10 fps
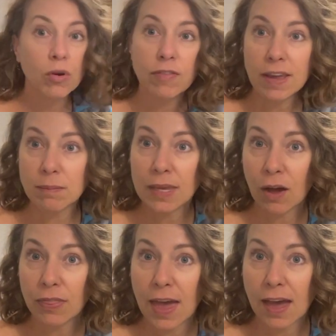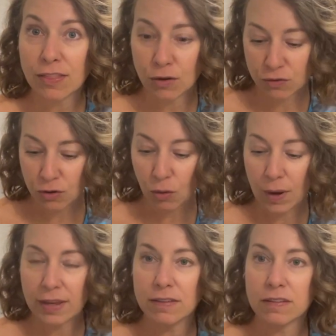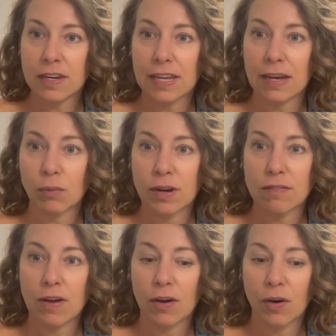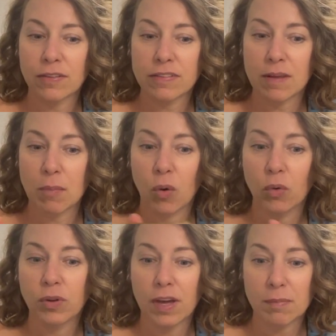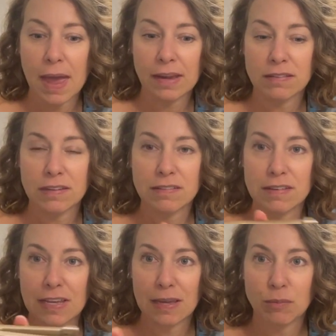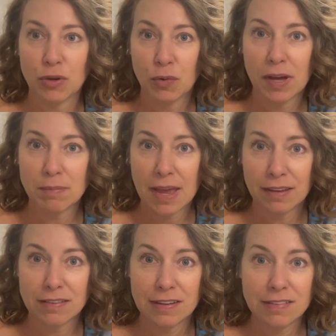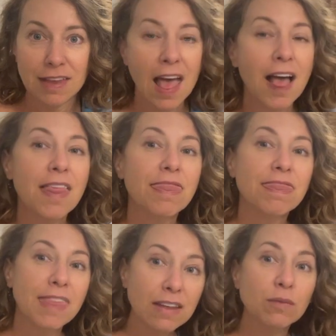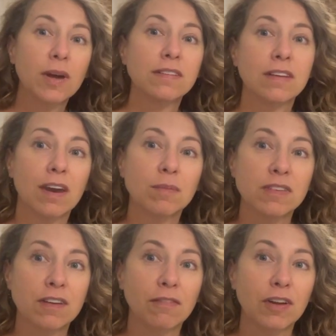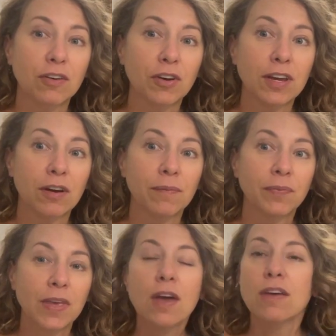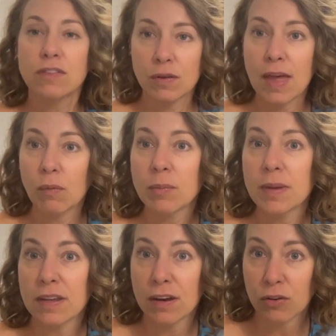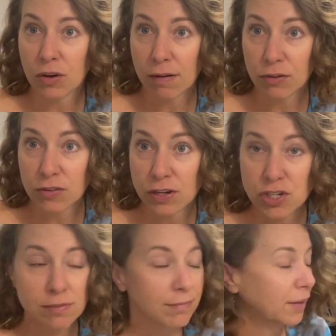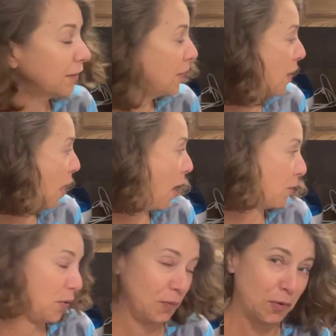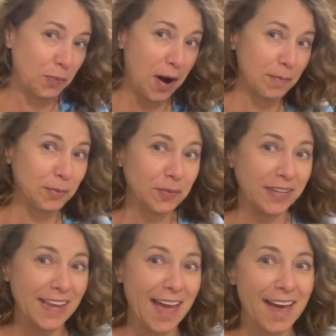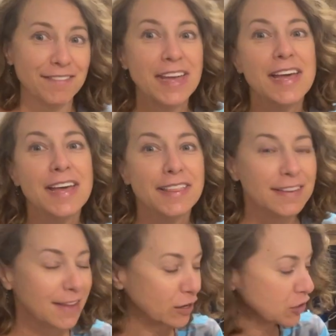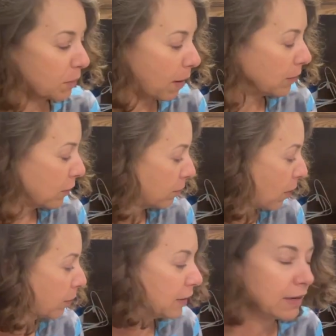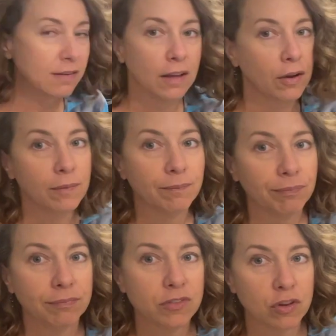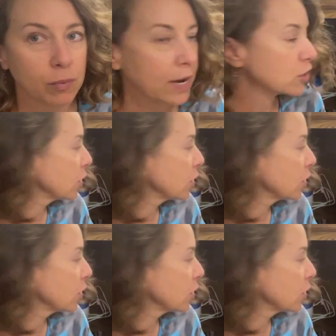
fight me on that. There's no way he's going to get rid of some old gun magazines to keep new gun magazines. That's why he's got them stuffed under here. So that will be another conversation that we'll probably have. These actually probably need to go to the ranch